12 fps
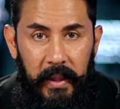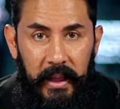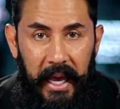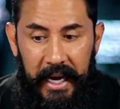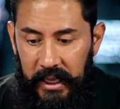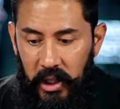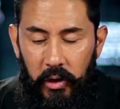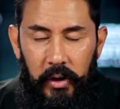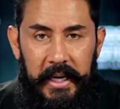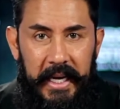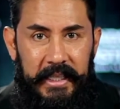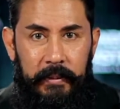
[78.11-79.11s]
Like
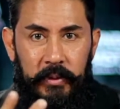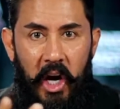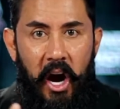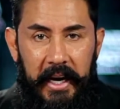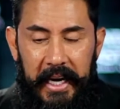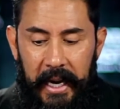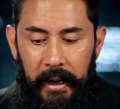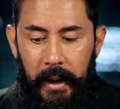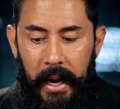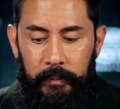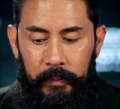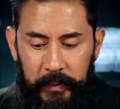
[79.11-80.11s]
literally, as I'm talking, I'm,
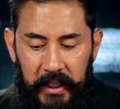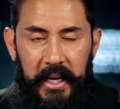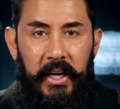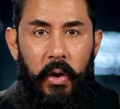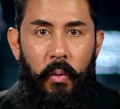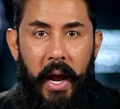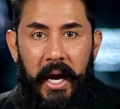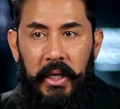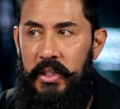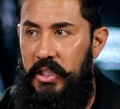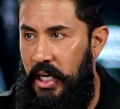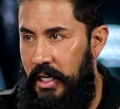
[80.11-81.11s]
I'm clicking around
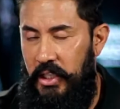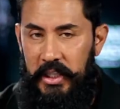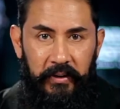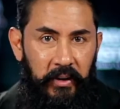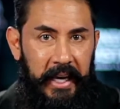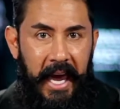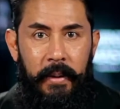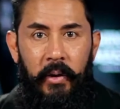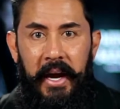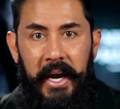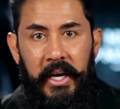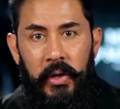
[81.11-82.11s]
to change the different
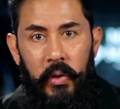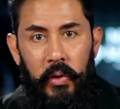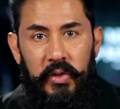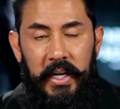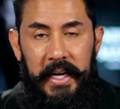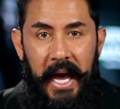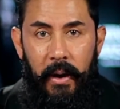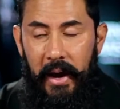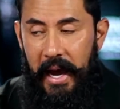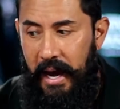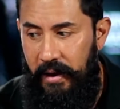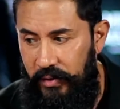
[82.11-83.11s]
camera angles, and now I
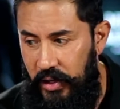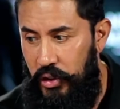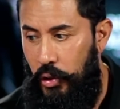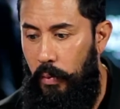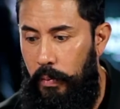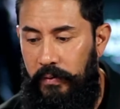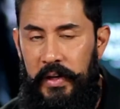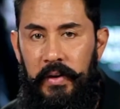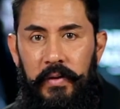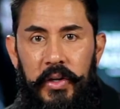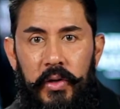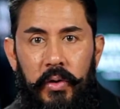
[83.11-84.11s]
have this group of
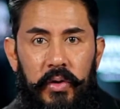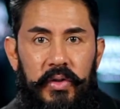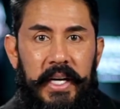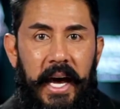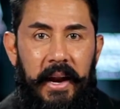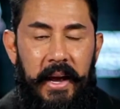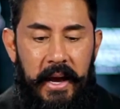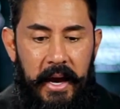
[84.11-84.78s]
individuals that